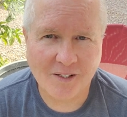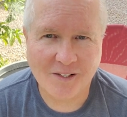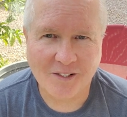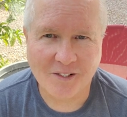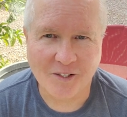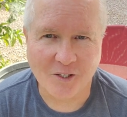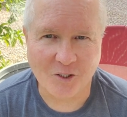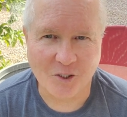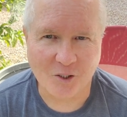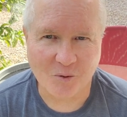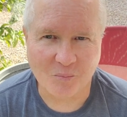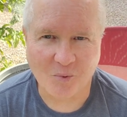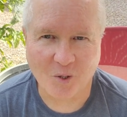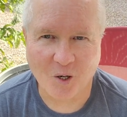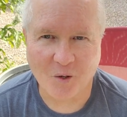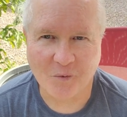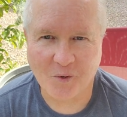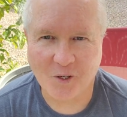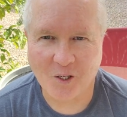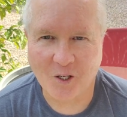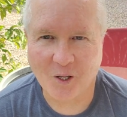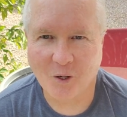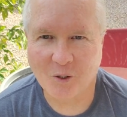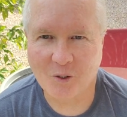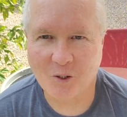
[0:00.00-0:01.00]
This is
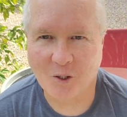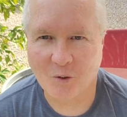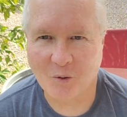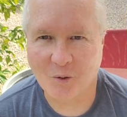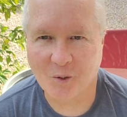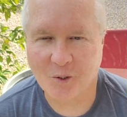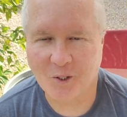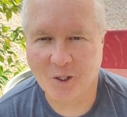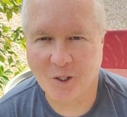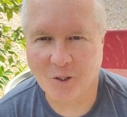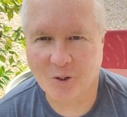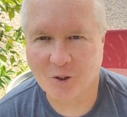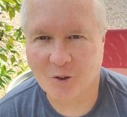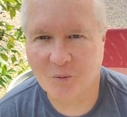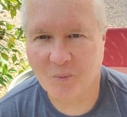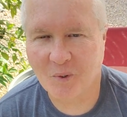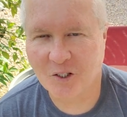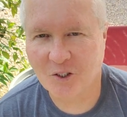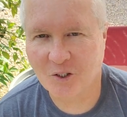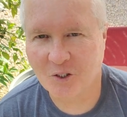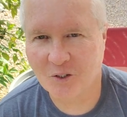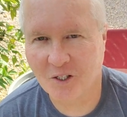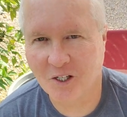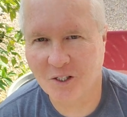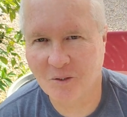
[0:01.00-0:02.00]
Profe Loco with another
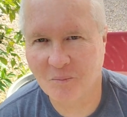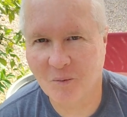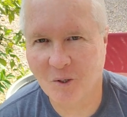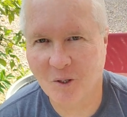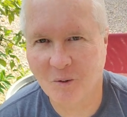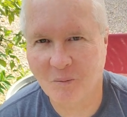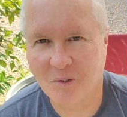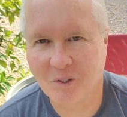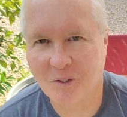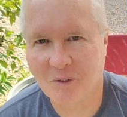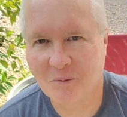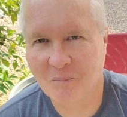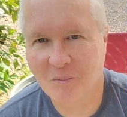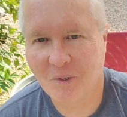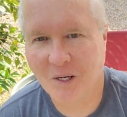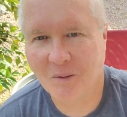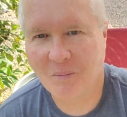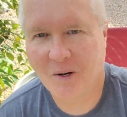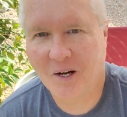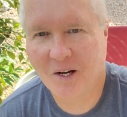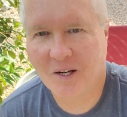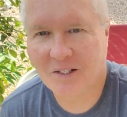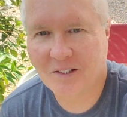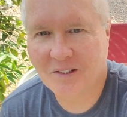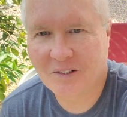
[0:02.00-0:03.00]
special ed moment.
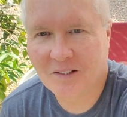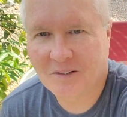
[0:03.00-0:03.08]
Bye-bye.